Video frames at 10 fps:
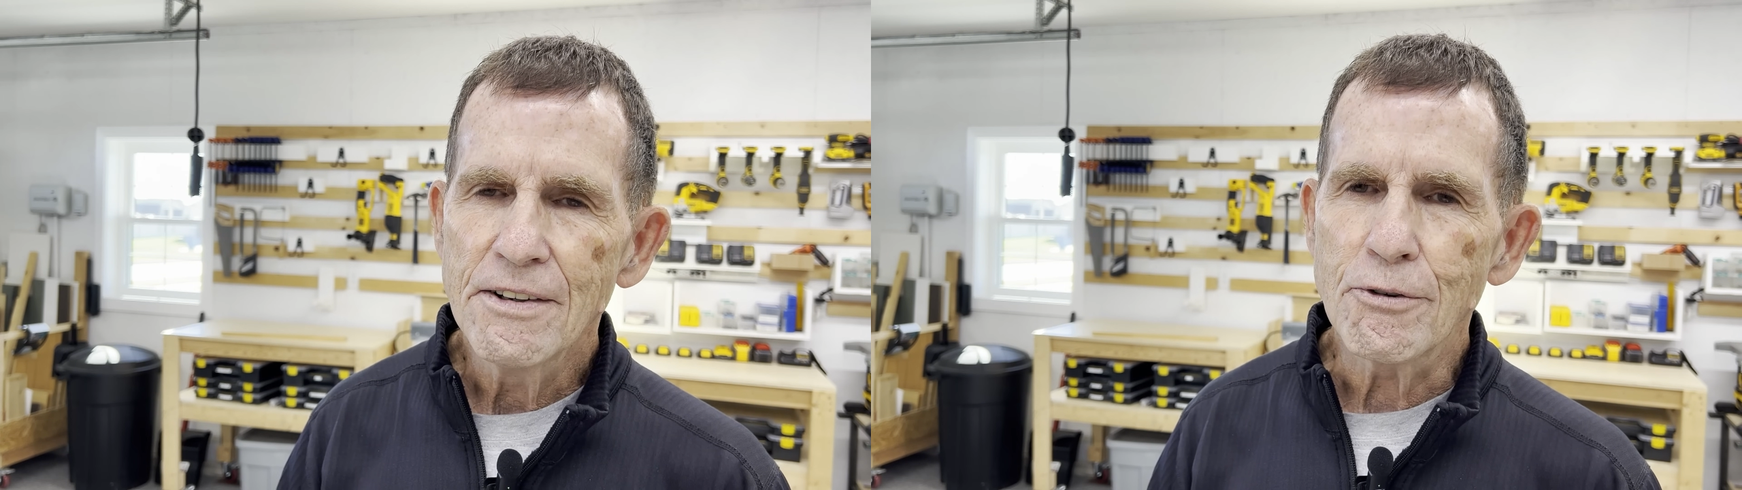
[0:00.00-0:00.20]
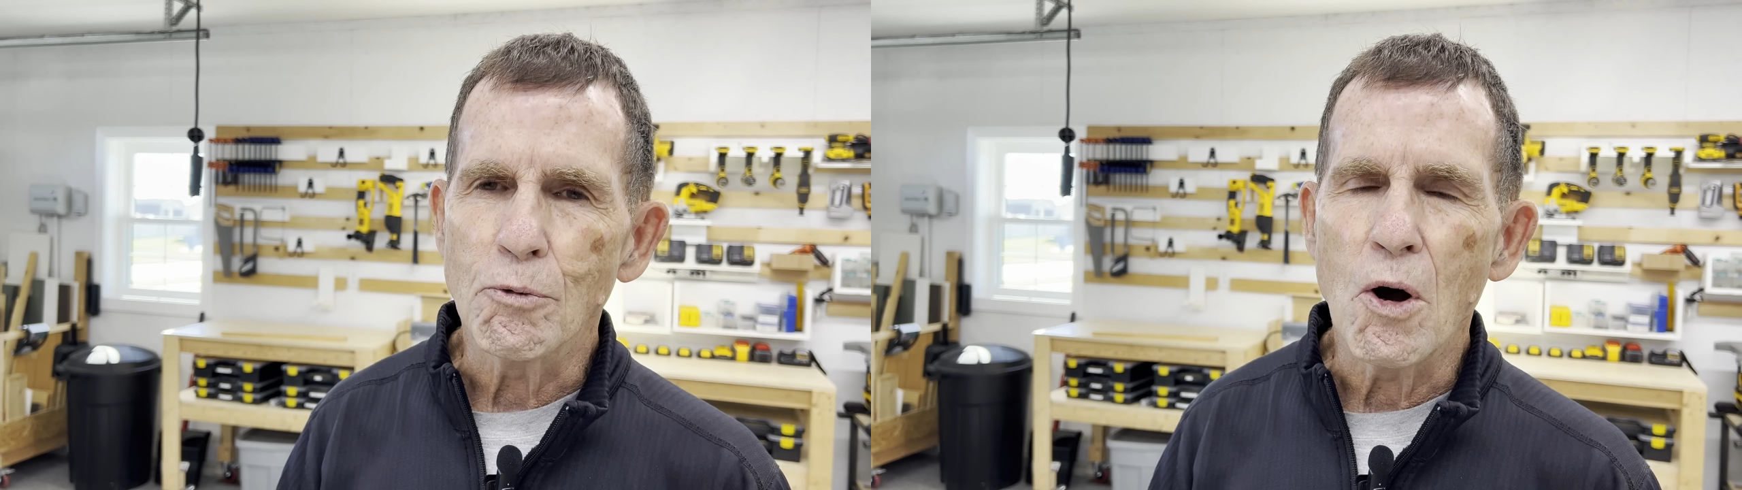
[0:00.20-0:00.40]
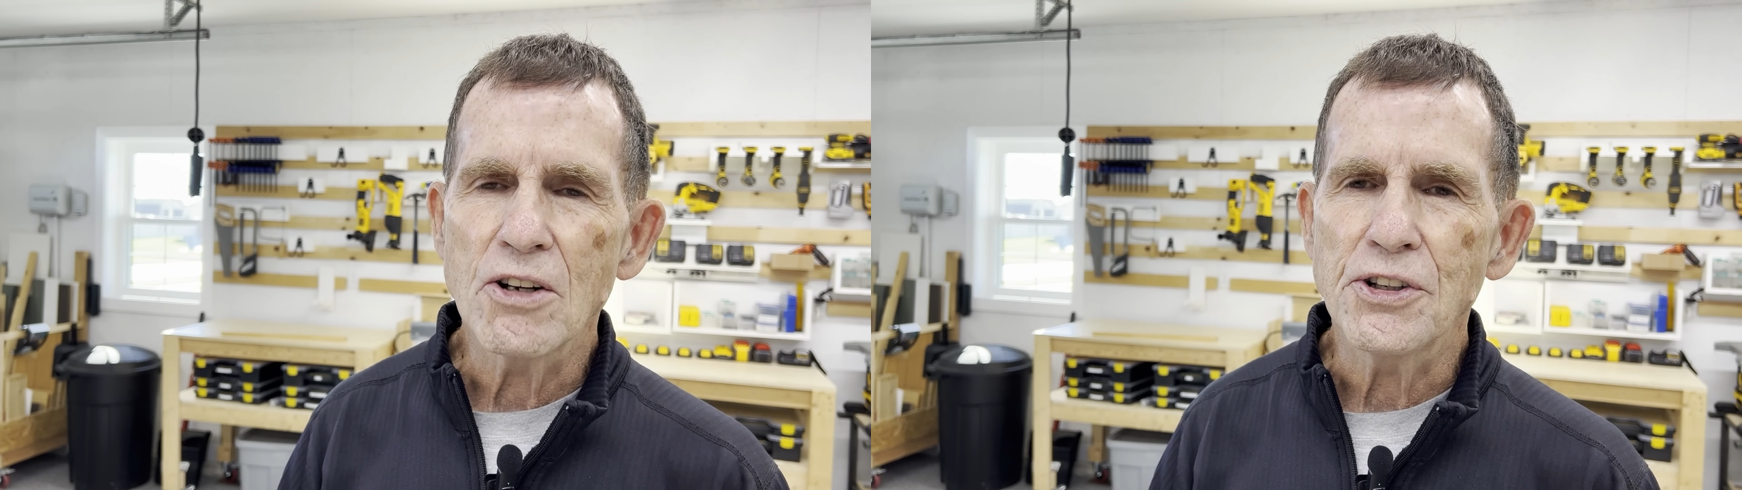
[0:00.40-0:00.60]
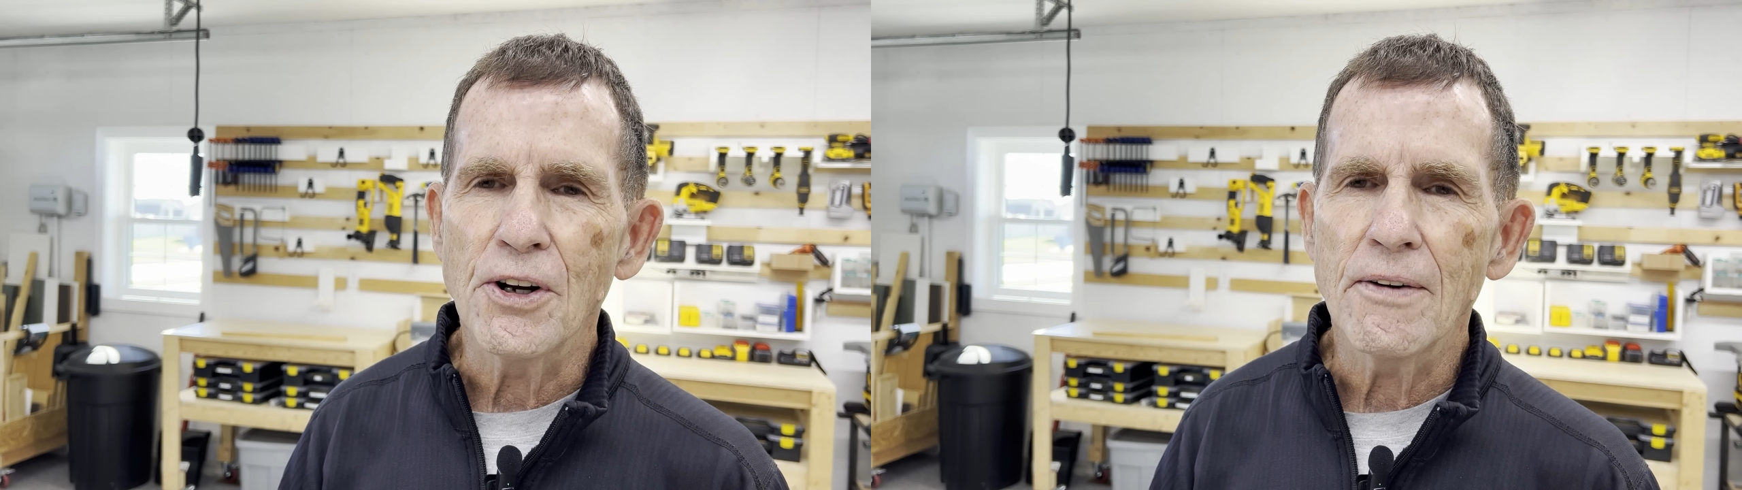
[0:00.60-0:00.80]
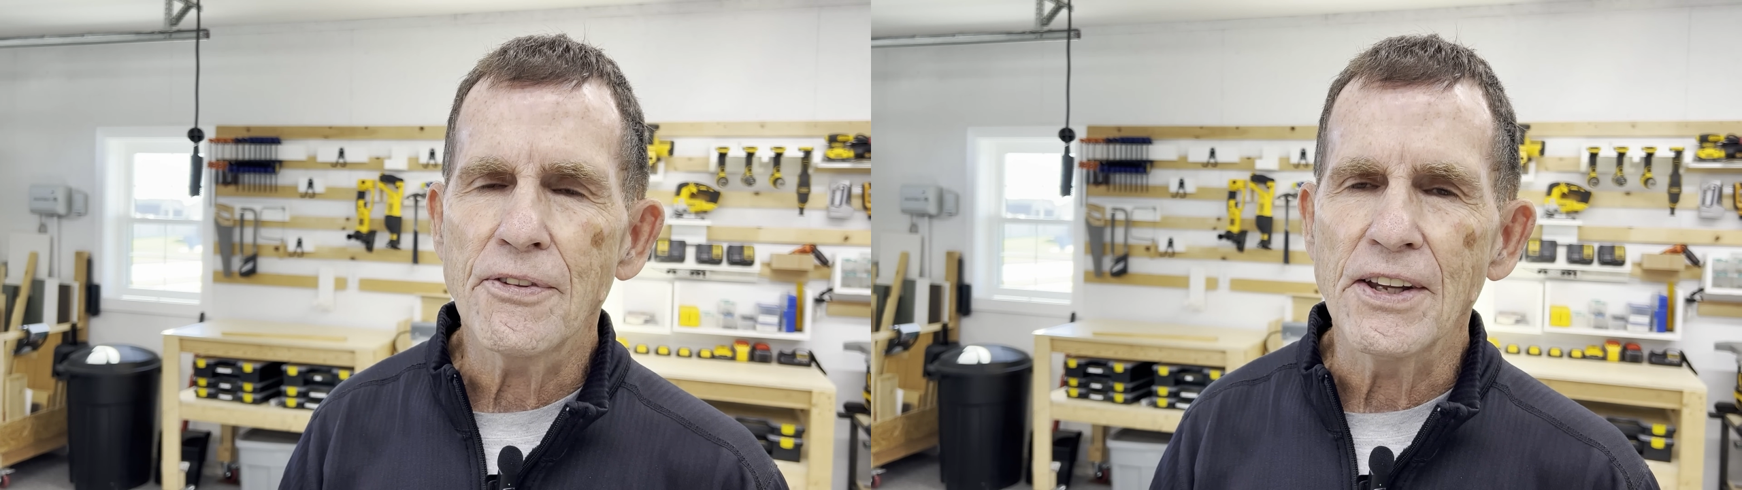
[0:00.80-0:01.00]
for washing
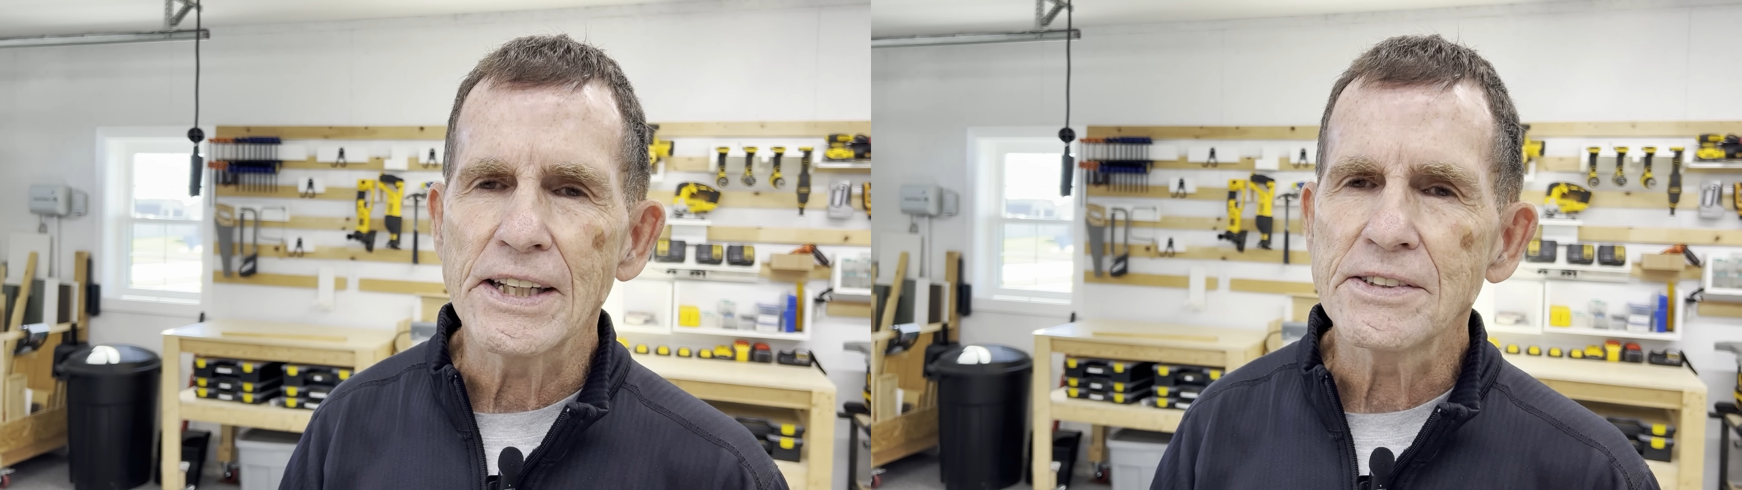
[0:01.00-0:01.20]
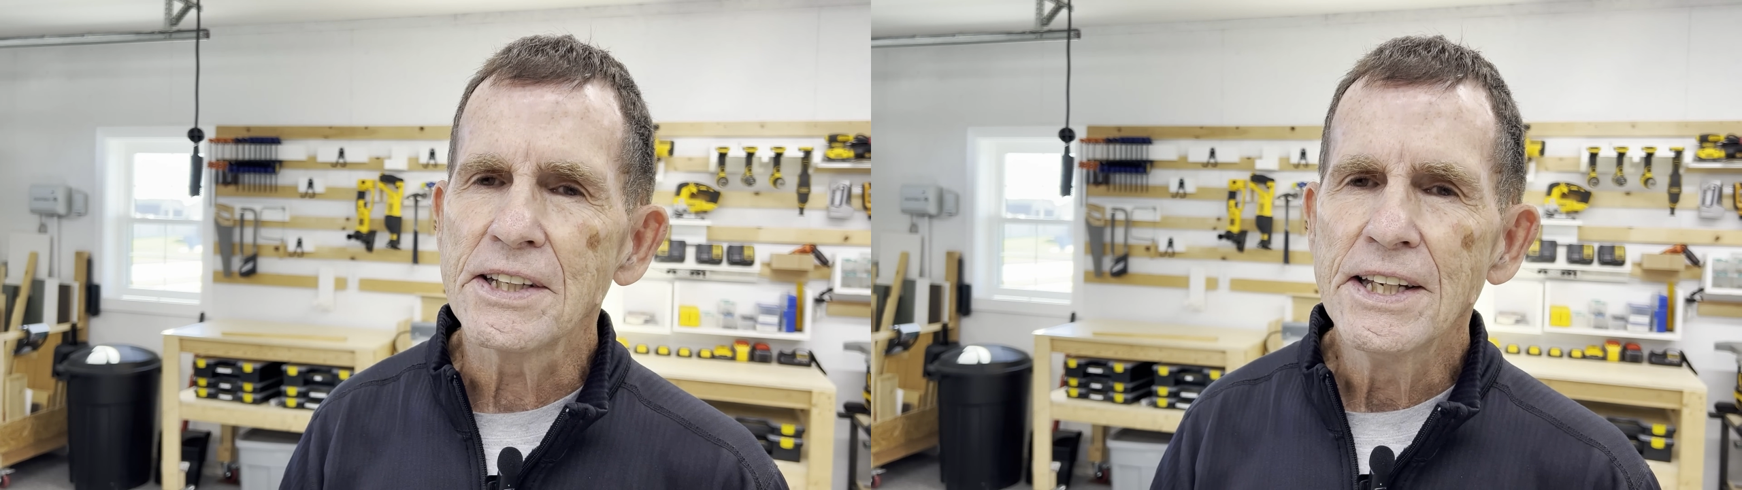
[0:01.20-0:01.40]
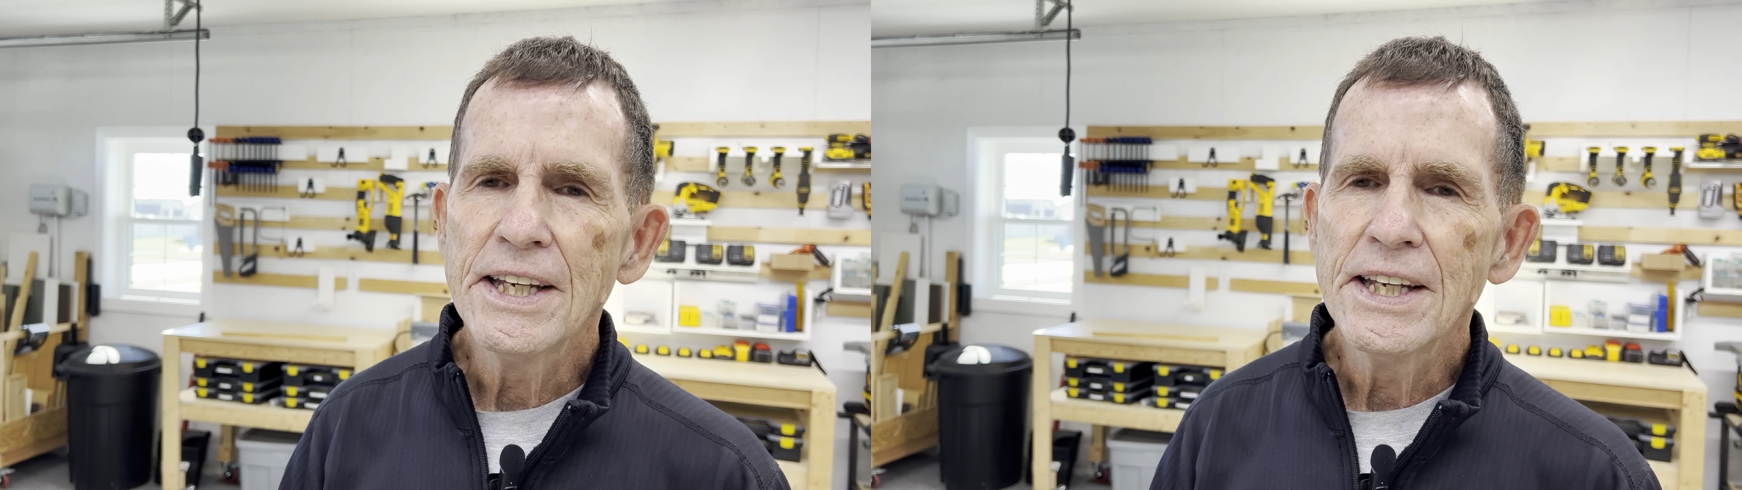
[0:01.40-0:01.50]
off things.